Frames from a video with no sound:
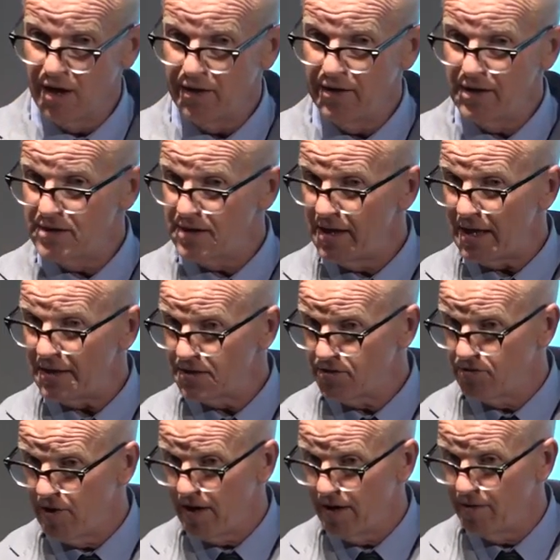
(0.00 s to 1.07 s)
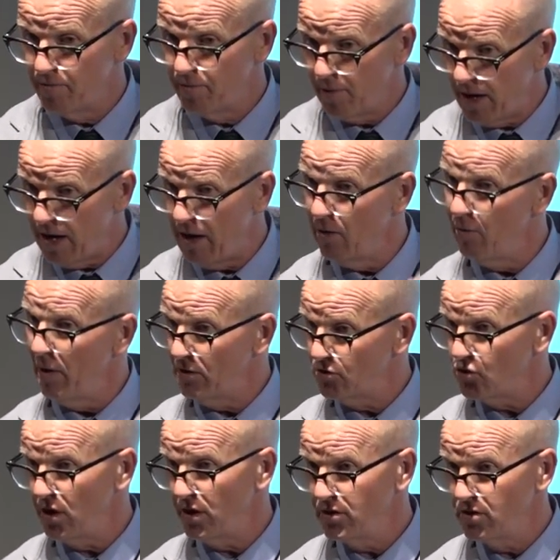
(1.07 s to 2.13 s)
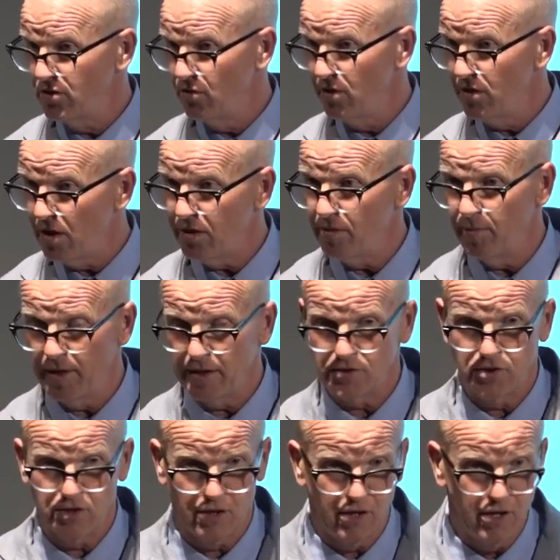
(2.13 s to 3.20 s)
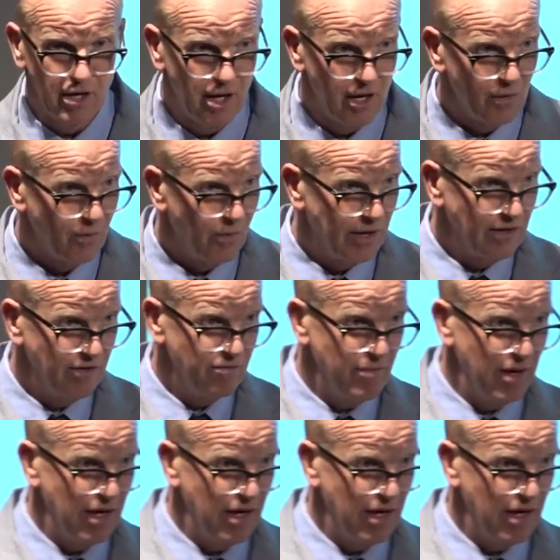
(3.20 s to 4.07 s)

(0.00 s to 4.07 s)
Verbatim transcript: And they say, that's great, but how about trying to do another picture where you've